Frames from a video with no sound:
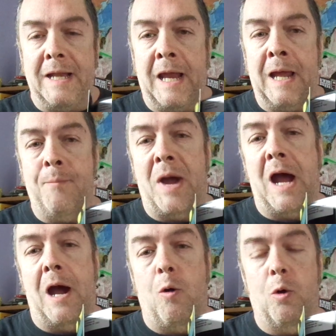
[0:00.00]
named
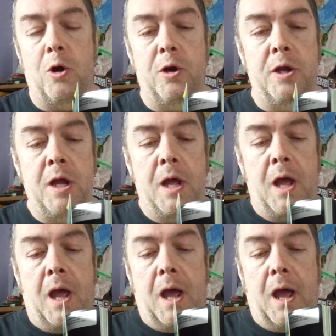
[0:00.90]
Howard,
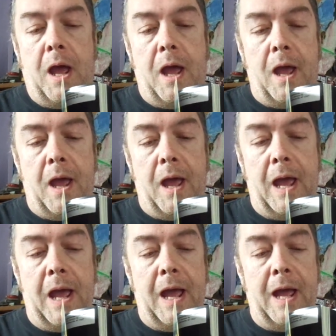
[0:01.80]

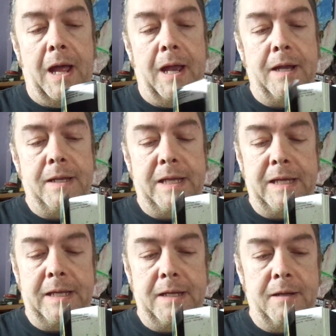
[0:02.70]
and
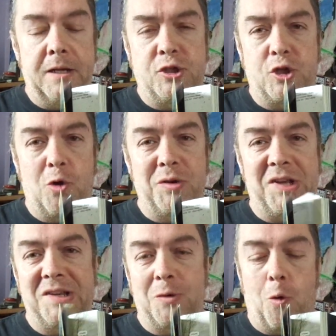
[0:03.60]
he it shows
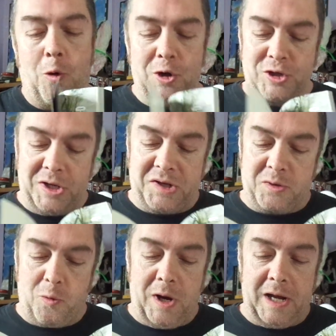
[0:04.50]
his origin
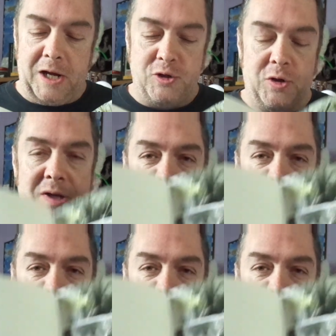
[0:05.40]
story. I guess you could